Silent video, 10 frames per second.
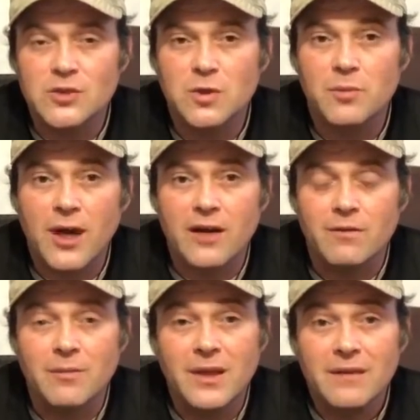so we're proud
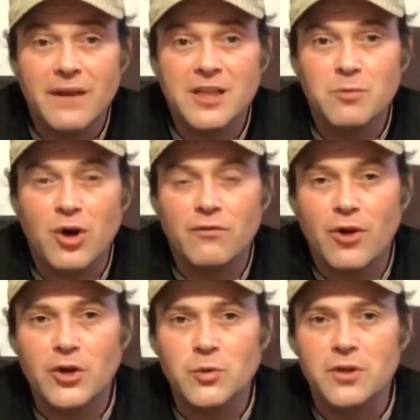of him. Thanks, Mark, for
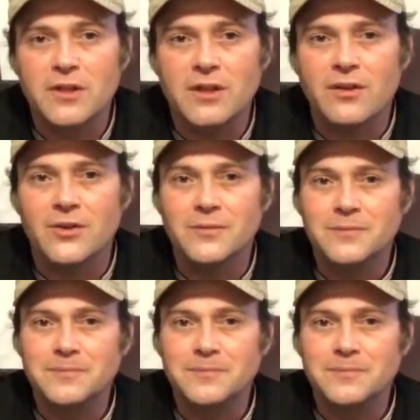all your work that you do.